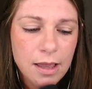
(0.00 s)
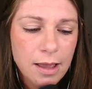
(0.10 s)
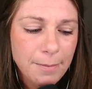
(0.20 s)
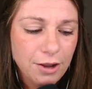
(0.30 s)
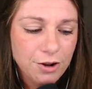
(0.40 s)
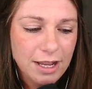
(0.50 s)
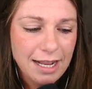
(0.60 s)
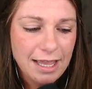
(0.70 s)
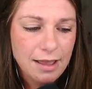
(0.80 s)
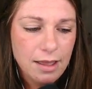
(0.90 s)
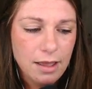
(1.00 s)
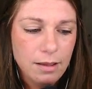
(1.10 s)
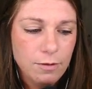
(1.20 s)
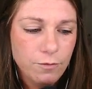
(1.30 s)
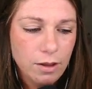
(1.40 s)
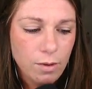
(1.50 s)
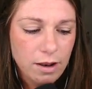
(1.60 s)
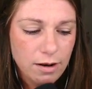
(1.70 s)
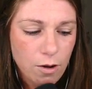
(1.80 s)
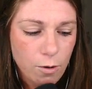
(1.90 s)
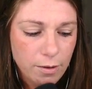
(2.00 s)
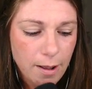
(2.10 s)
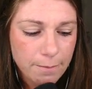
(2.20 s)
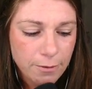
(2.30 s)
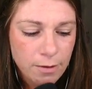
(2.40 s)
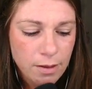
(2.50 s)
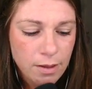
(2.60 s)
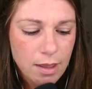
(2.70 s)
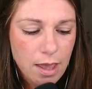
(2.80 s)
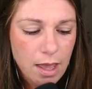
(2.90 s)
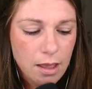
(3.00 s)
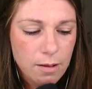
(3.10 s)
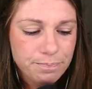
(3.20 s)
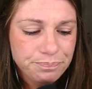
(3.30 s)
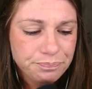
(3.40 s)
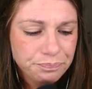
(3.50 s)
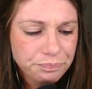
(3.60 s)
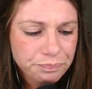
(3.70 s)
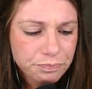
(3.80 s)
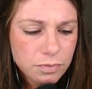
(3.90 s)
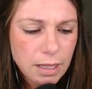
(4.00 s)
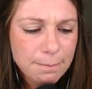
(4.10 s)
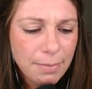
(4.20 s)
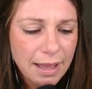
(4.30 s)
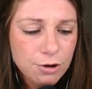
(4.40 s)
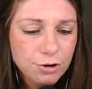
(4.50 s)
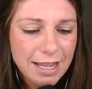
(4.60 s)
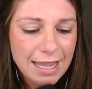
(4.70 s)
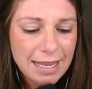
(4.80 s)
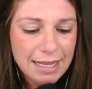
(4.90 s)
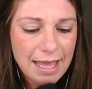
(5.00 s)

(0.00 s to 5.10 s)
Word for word: by creating, um, if we go ahead and open up, um, by creating